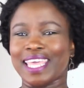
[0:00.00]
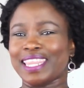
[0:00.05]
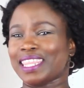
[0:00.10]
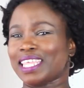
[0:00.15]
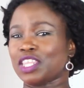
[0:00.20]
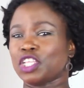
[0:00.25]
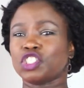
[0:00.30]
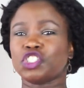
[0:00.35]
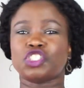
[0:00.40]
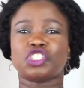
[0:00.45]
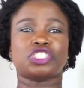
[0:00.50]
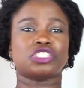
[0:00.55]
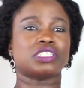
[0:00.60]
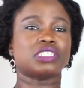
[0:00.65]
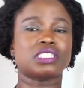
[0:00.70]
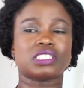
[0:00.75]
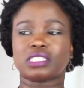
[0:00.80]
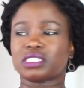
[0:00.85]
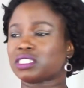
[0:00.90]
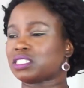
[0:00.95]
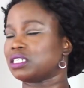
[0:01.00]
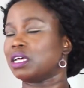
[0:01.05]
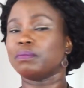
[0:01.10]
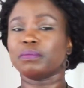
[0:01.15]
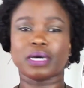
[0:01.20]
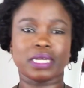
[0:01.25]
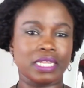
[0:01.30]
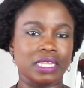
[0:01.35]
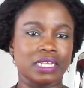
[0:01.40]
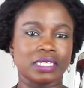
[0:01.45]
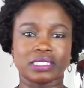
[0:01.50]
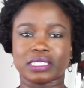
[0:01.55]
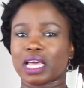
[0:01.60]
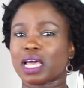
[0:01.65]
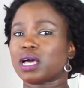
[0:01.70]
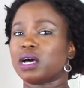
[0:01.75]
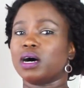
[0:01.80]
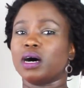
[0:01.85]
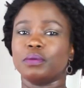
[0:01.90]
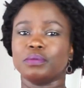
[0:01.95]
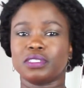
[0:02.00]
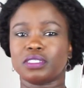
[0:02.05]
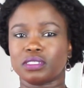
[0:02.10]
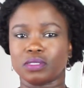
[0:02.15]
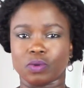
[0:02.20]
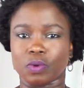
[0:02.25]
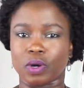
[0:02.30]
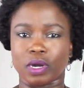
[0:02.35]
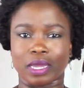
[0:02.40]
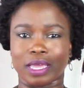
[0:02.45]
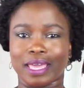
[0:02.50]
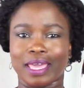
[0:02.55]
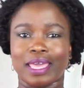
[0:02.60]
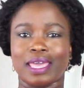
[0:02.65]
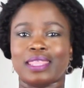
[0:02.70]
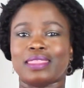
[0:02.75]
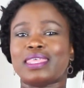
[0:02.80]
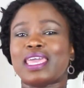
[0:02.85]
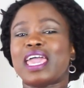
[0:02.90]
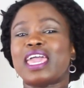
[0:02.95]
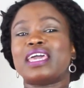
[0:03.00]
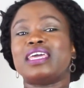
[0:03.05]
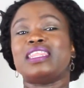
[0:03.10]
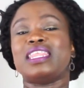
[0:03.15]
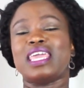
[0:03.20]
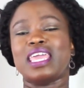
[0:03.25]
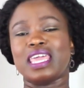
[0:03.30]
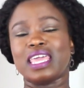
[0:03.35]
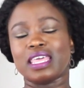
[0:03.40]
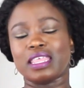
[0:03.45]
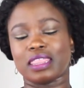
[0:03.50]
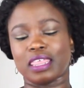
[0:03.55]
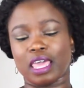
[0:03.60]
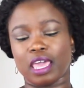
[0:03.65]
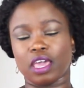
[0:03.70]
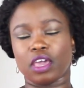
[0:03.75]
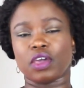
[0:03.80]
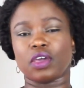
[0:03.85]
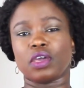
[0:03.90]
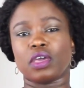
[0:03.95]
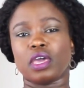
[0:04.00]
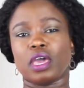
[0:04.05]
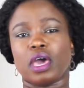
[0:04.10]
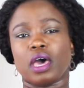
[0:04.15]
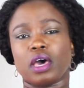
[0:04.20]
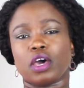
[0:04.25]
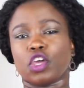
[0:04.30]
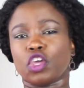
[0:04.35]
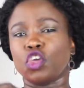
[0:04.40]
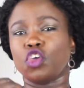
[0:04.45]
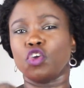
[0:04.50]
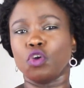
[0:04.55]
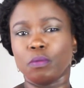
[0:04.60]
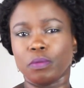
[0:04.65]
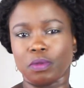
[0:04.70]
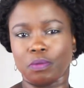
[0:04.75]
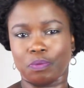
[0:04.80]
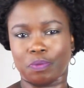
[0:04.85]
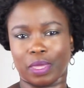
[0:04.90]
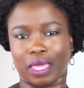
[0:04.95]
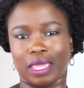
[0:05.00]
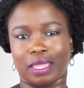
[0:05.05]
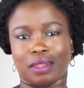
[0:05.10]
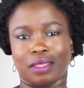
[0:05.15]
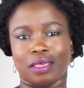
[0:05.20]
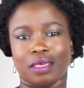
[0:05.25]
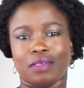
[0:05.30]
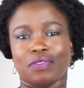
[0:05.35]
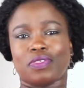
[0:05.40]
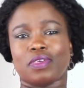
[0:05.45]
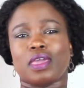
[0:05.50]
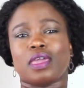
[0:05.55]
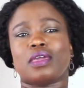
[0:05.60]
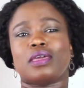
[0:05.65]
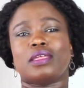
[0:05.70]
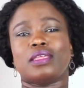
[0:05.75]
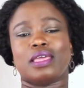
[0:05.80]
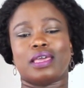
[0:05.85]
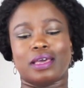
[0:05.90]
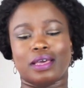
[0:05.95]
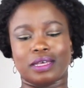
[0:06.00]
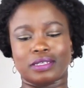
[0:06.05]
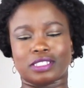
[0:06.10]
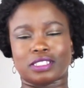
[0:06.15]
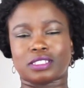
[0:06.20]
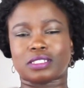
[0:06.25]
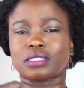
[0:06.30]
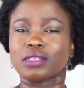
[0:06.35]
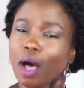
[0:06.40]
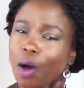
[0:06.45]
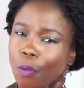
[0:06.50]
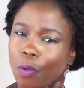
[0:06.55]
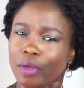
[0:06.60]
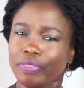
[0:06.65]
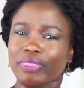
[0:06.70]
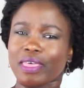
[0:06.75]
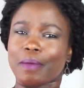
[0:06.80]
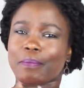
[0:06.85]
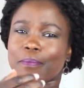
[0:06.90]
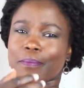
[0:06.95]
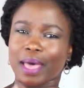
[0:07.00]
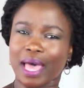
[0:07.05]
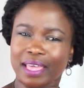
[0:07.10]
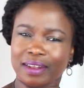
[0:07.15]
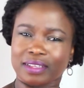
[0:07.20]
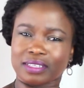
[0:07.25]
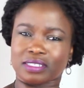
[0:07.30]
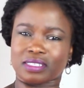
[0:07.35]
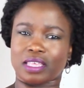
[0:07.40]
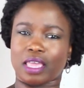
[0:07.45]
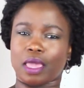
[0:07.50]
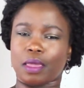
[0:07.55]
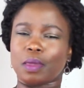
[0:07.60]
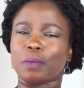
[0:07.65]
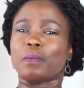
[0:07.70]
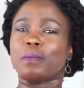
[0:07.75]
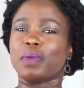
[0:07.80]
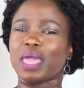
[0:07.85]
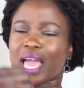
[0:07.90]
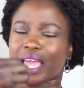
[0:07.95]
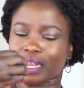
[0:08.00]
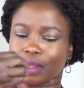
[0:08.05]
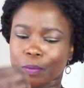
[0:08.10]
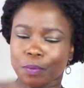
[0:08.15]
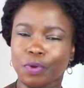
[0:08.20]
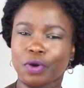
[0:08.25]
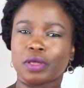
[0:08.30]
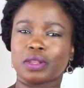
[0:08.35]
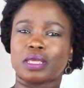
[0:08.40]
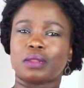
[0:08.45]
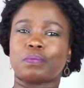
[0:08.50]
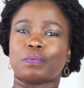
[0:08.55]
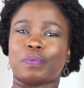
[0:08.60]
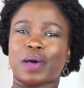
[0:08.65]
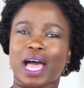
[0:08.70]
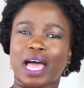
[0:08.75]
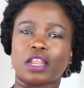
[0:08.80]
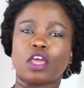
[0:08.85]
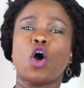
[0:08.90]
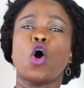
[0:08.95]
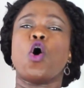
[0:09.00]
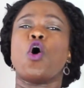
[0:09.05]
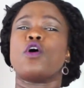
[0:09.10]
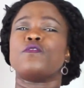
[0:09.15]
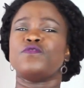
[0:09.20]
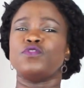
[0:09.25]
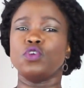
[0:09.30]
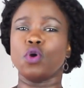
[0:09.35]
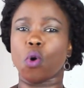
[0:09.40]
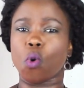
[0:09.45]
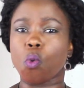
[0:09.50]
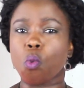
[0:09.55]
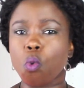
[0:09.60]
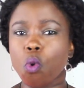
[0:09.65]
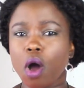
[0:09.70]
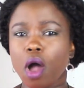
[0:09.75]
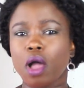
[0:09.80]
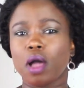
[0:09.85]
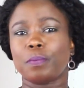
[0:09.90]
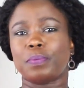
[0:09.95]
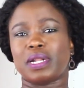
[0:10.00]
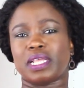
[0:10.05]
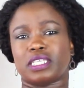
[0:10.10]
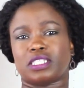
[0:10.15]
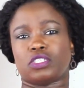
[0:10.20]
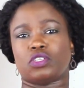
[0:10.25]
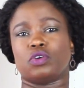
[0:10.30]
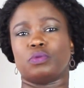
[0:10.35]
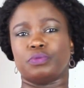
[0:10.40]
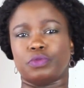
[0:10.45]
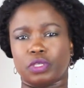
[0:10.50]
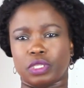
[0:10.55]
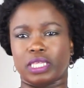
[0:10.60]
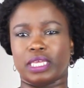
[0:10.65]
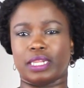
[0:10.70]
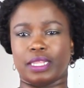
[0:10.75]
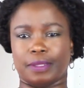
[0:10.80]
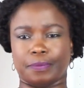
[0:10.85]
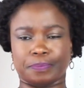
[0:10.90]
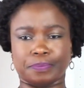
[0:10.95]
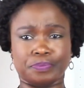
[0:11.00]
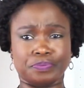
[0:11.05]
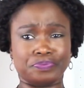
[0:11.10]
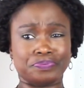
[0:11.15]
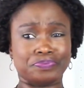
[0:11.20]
They're not just somebody else that comes to work. They're a human being. They're someone that matters. They're an important part of your workplace community.